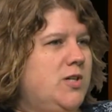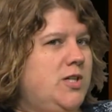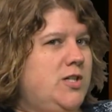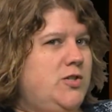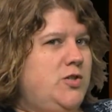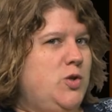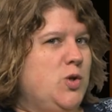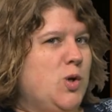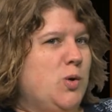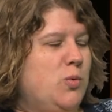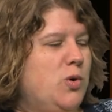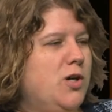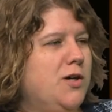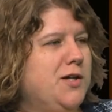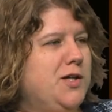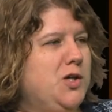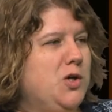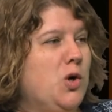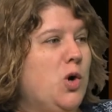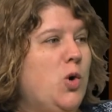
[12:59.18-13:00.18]
It's your
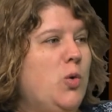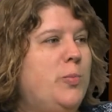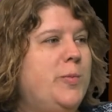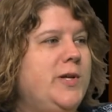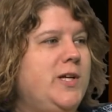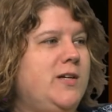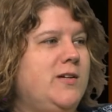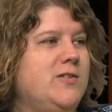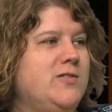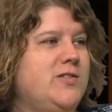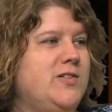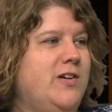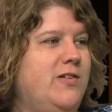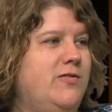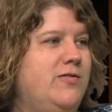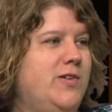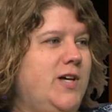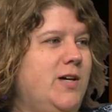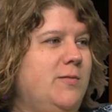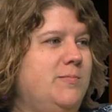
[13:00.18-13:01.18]
work. You're opening
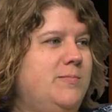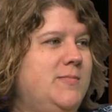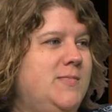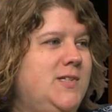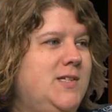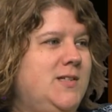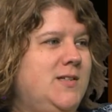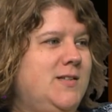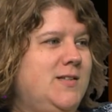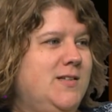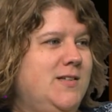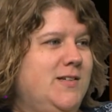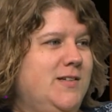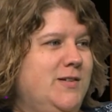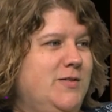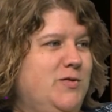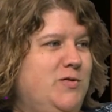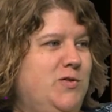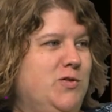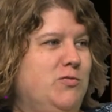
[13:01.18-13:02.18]
yourself up
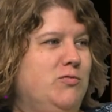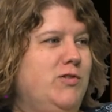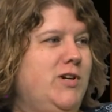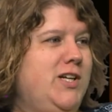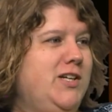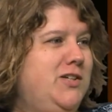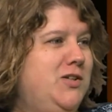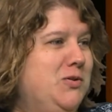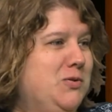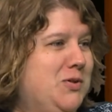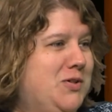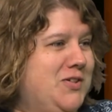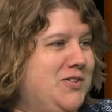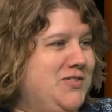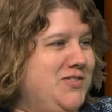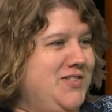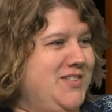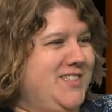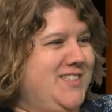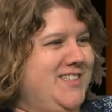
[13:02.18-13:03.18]
for ridicule,
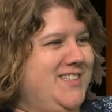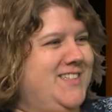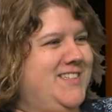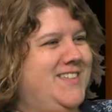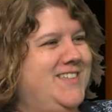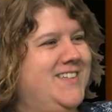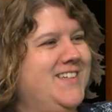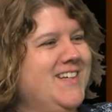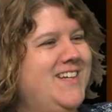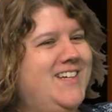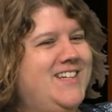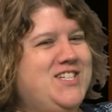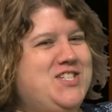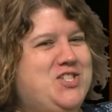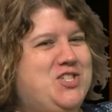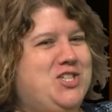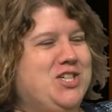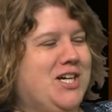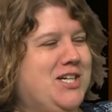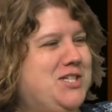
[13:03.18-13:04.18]

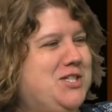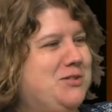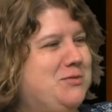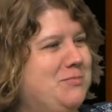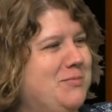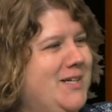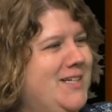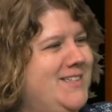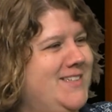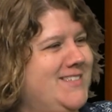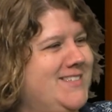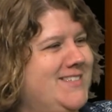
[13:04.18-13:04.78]
judgment.